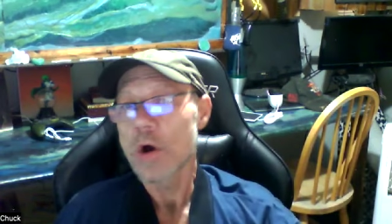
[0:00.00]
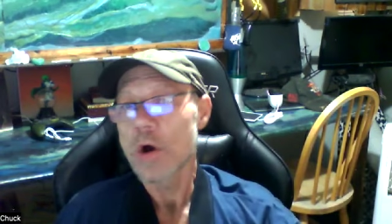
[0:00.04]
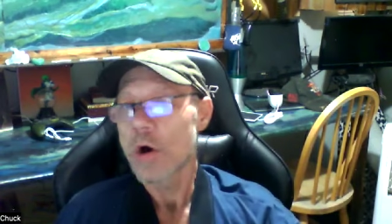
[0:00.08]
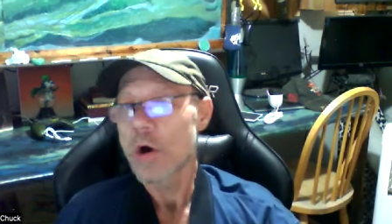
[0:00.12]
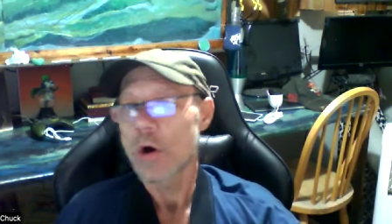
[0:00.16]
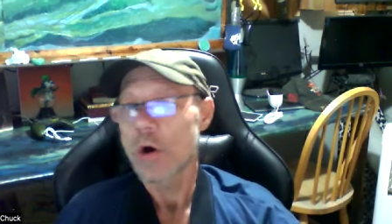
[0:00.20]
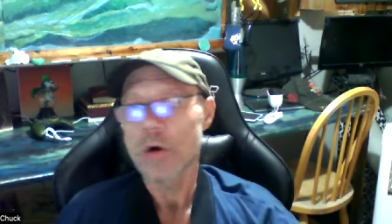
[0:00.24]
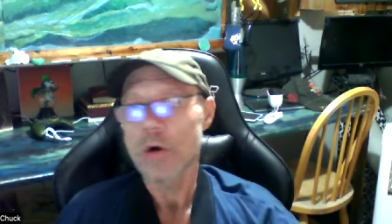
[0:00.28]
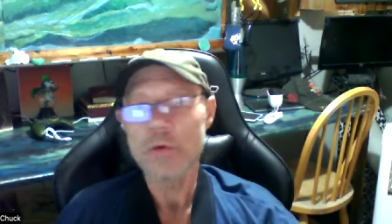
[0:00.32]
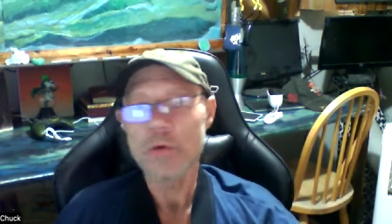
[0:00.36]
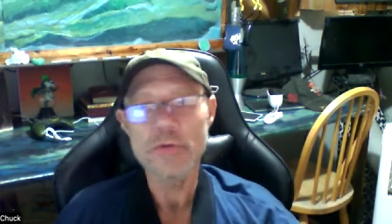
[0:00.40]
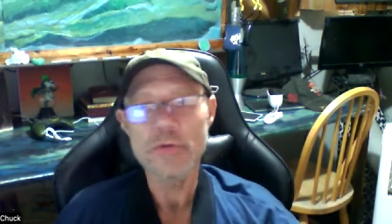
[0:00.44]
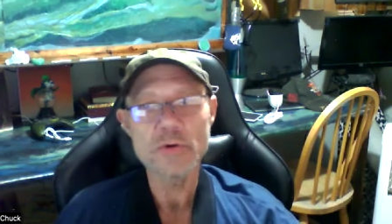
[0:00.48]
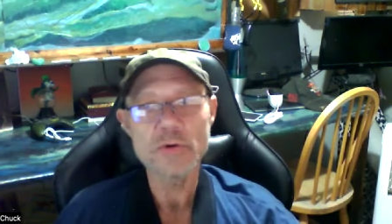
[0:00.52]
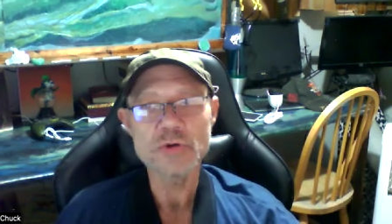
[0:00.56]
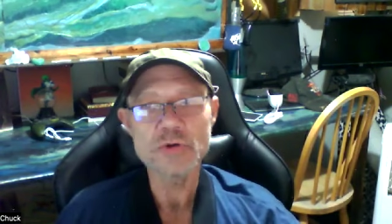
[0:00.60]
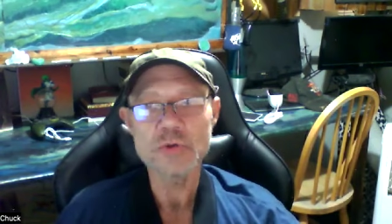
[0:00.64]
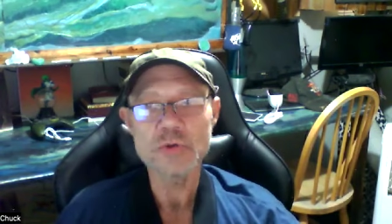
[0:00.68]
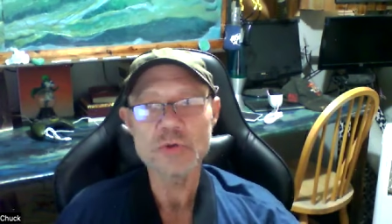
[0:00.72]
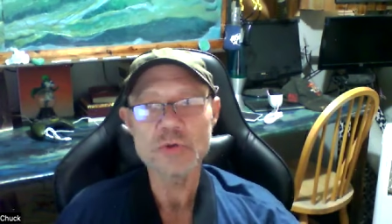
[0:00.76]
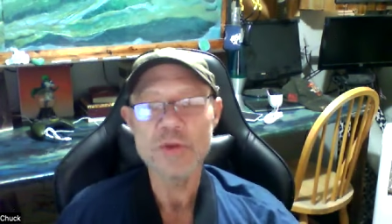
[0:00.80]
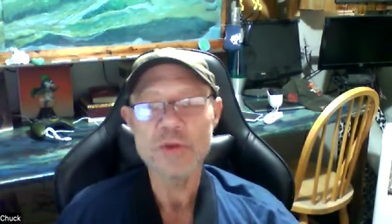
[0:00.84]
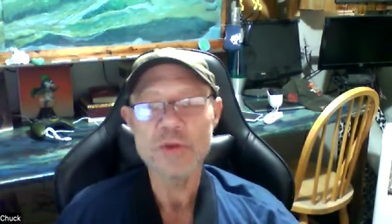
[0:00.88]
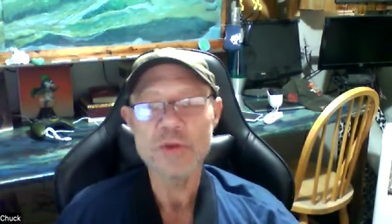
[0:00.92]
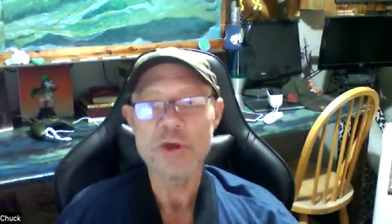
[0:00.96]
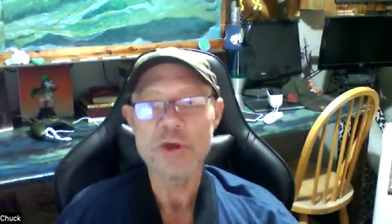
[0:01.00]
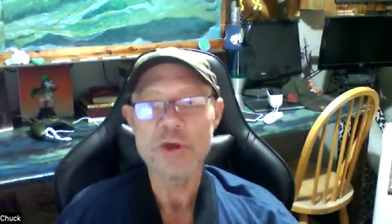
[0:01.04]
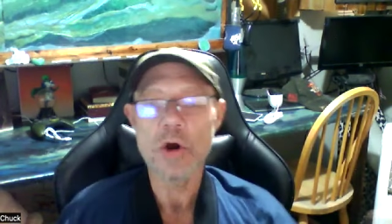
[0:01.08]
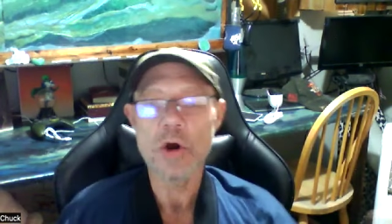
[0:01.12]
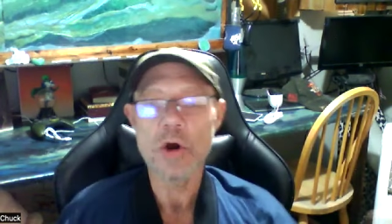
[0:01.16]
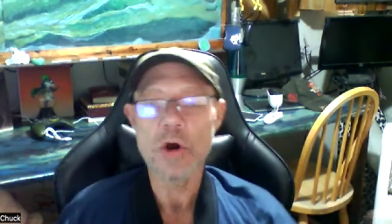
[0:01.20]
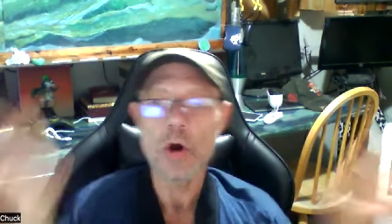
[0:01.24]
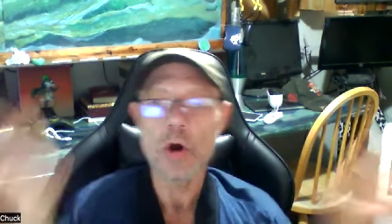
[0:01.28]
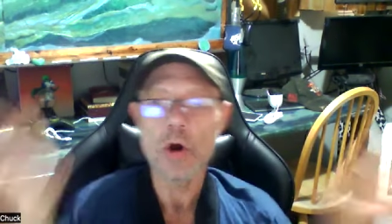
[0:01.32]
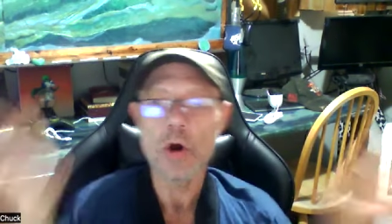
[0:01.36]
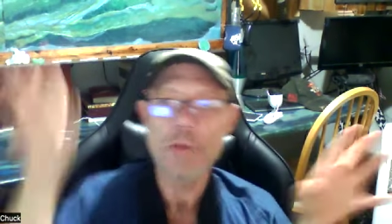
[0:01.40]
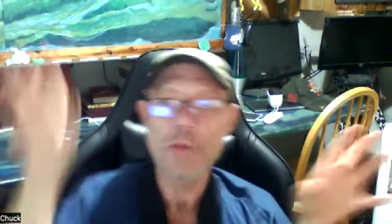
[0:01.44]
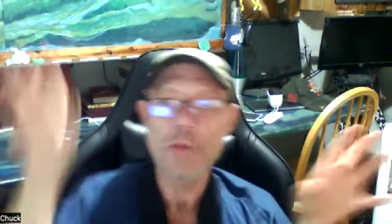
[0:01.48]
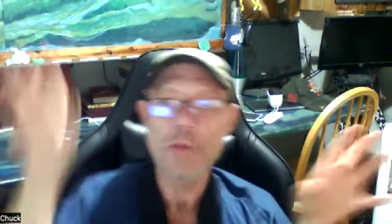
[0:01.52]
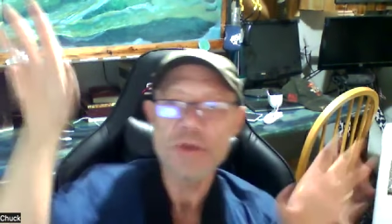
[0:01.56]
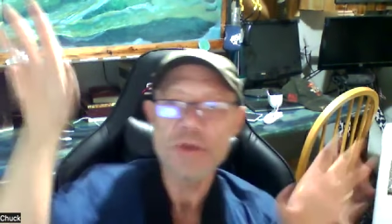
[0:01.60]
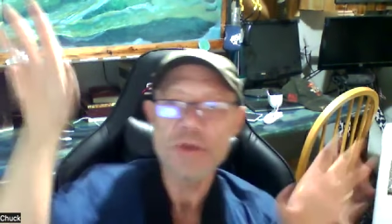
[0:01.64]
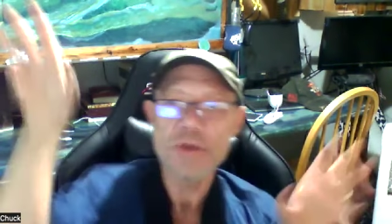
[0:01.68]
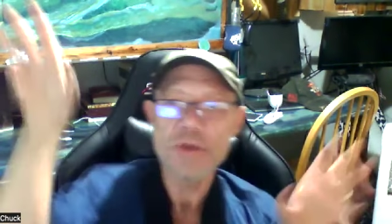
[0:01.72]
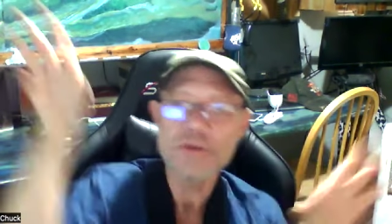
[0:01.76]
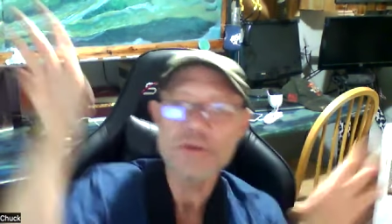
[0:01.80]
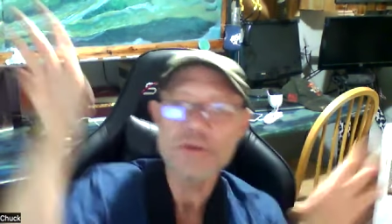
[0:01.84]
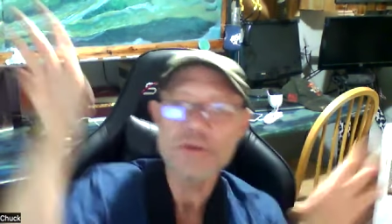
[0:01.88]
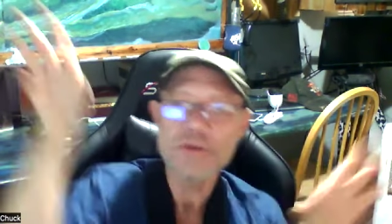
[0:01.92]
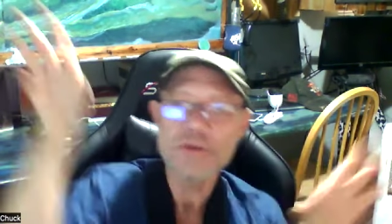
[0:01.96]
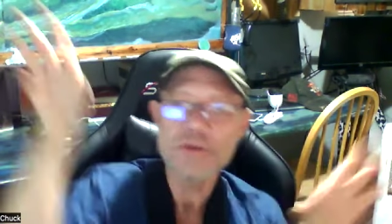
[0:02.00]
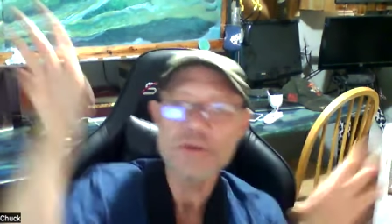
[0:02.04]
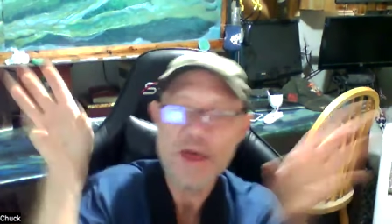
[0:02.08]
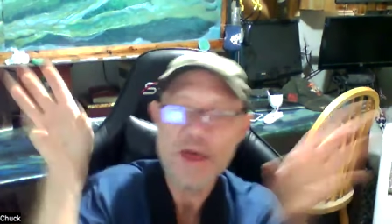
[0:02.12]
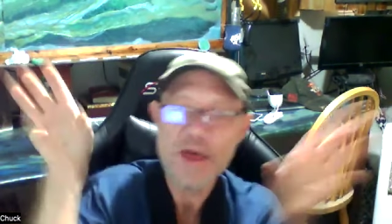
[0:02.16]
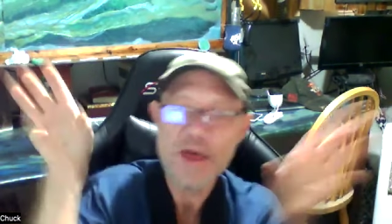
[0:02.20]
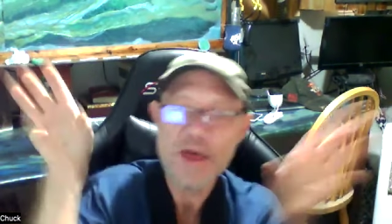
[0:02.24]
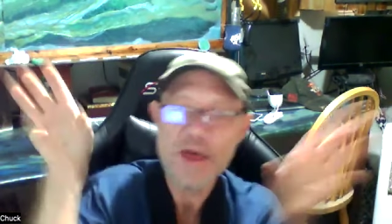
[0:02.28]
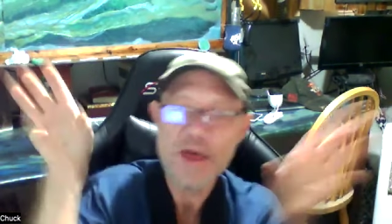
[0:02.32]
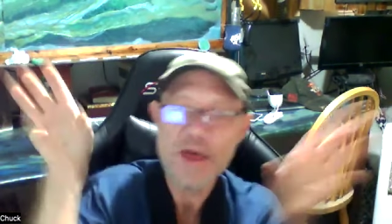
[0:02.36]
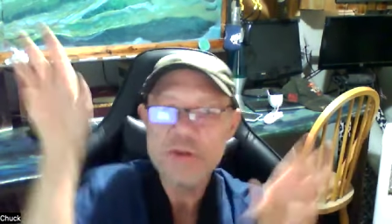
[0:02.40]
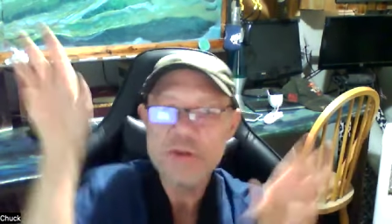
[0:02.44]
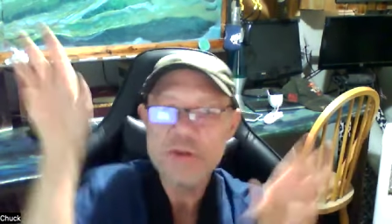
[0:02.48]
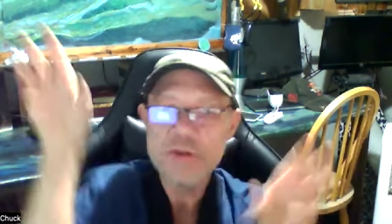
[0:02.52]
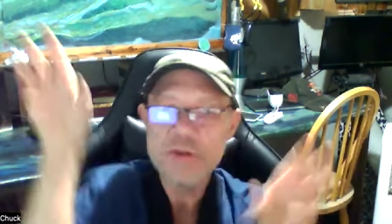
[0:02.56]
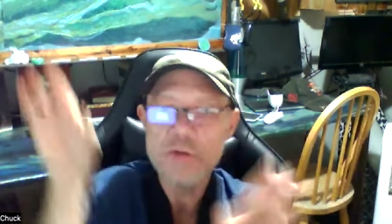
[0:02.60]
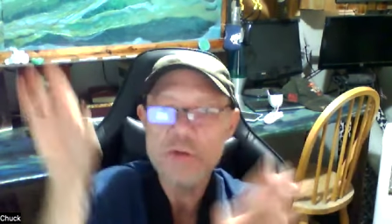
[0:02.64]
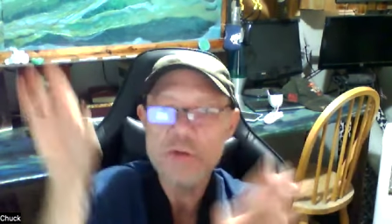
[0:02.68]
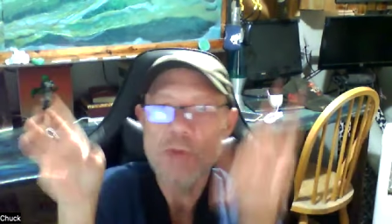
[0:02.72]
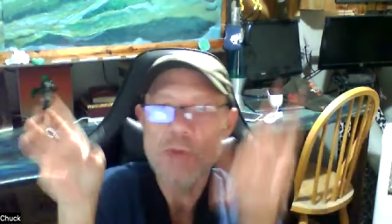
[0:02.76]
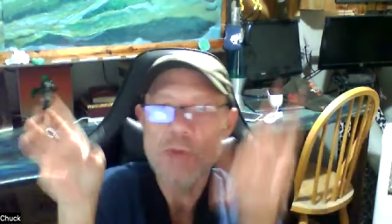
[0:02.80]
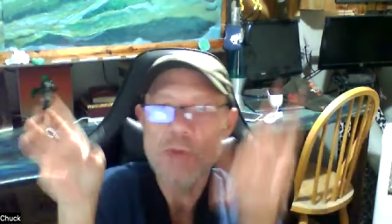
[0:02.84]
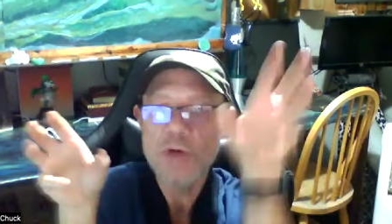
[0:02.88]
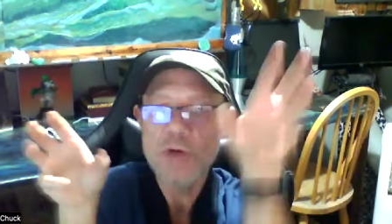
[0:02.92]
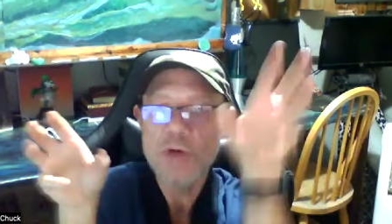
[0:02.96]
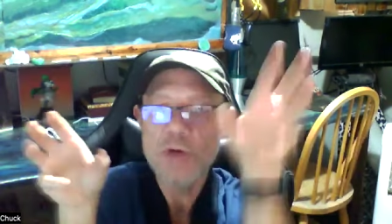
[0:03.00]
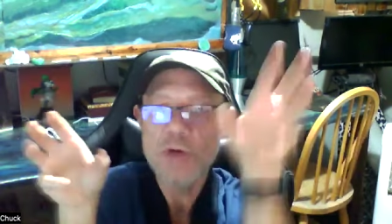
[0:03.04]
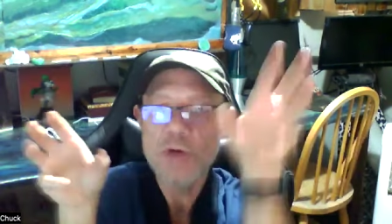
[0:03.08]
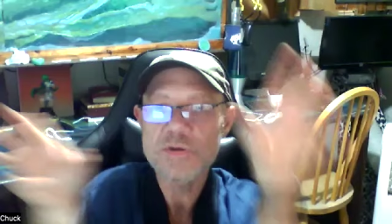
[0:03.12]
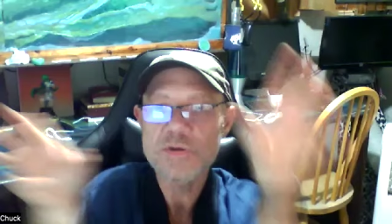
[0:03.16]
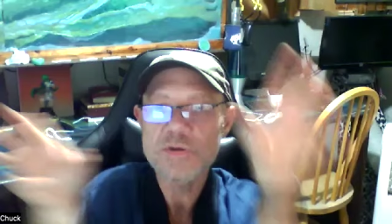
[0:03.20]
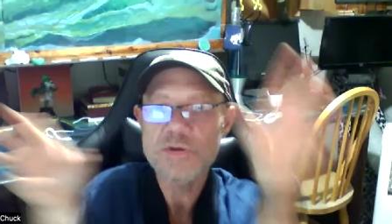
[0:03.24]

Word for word: all those really are are a bunch of other little models that